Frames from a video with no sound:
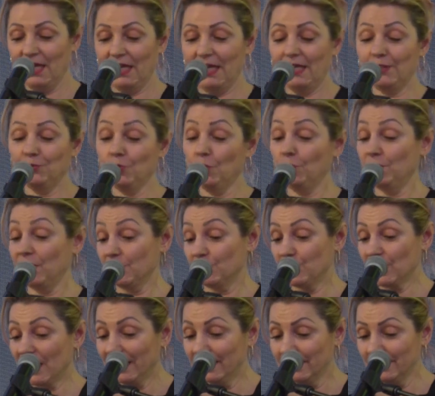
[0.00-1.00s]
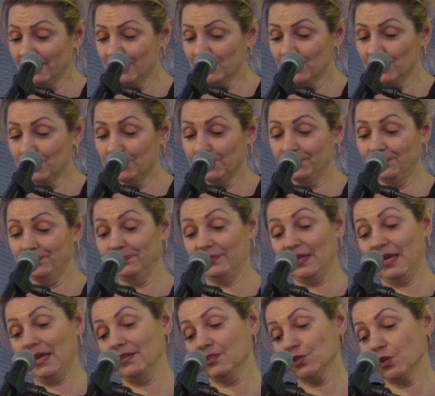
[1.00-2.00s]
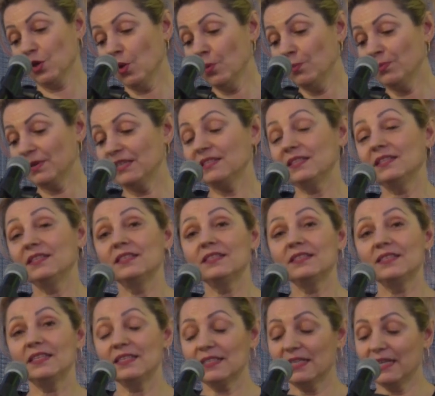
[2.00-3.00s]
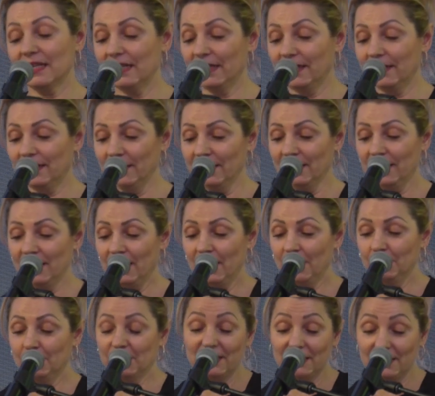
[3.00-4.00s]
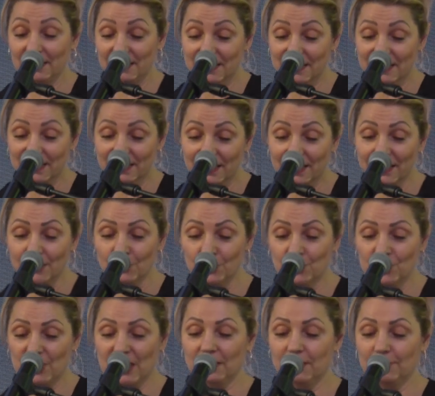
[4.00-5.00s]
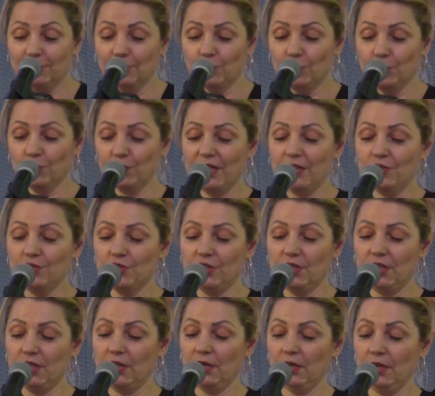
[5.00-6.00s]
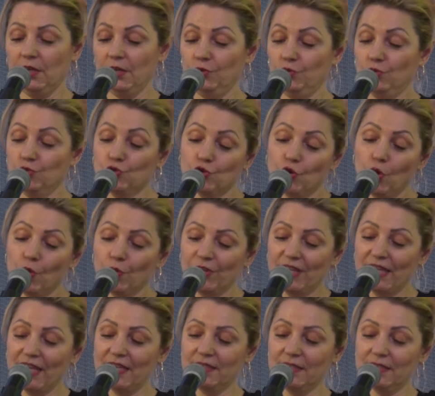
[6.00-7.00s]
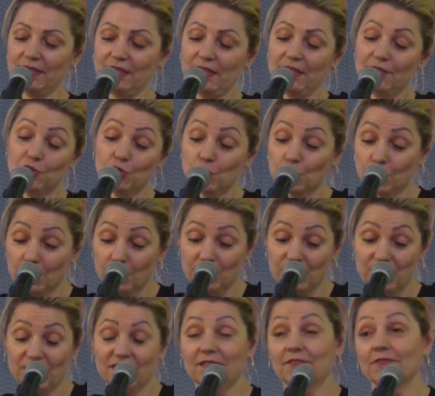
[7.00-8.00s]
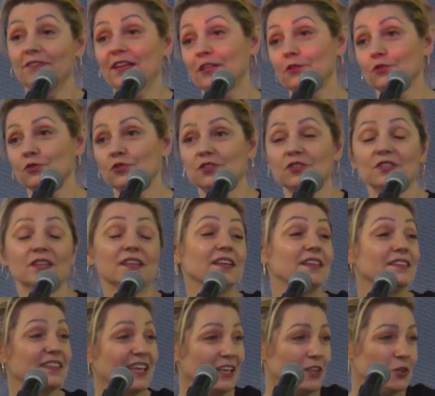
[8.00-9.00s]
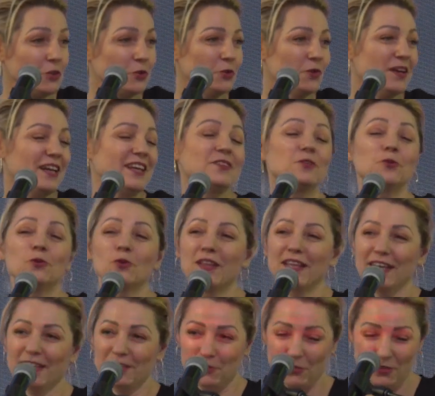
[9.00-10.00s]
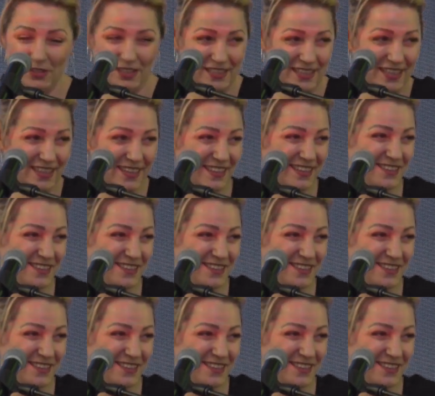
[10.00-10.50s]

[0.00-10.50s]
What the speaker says: It will be a challenge, as all presidencies are, but it is a real chance for Croatia to showcase its European values. Thank you, and good luck to the year.